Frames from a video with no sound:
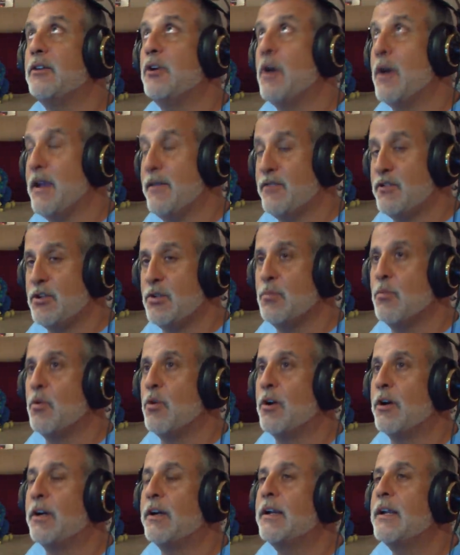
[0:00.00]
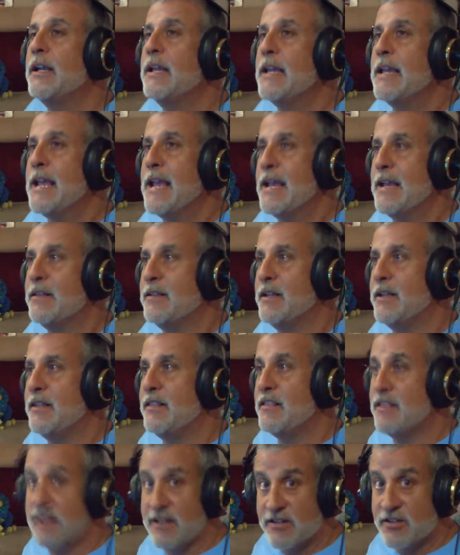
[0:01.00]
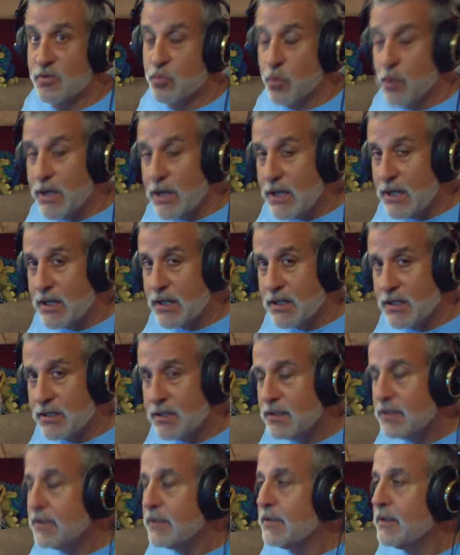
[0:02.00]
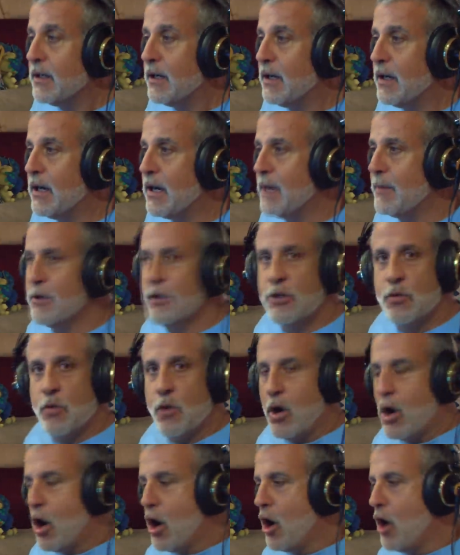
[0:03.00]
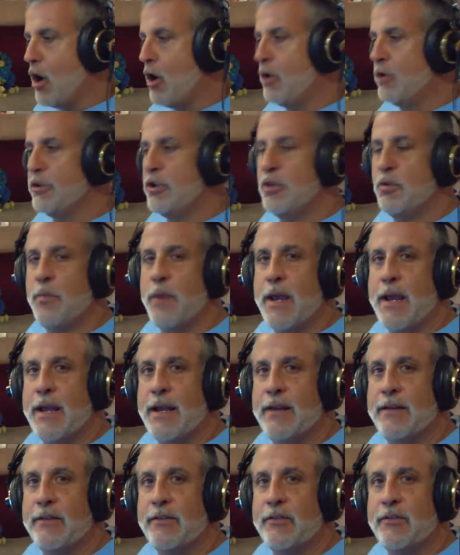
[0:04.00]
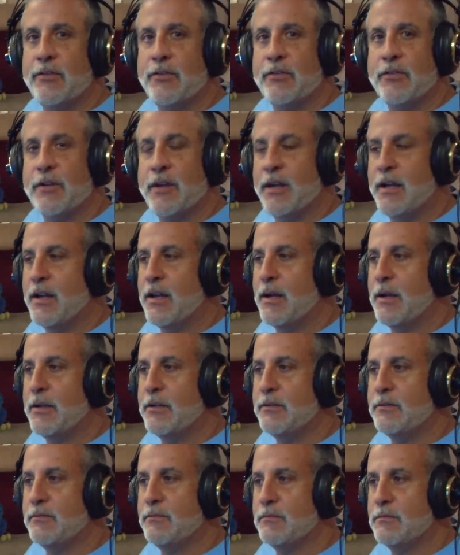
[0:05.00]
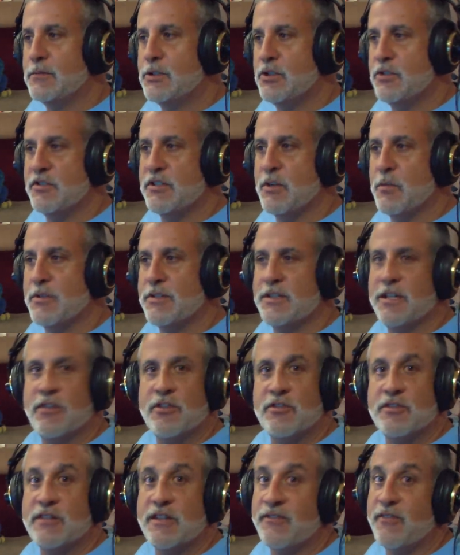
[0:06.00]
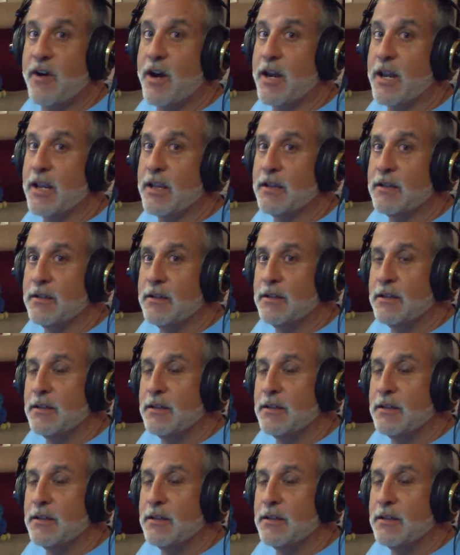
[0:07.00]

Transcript: No, I have two more. And then this week, uh, I'm going to do all new bands uh, Tuesday, Wednesday, Thursday, Friday.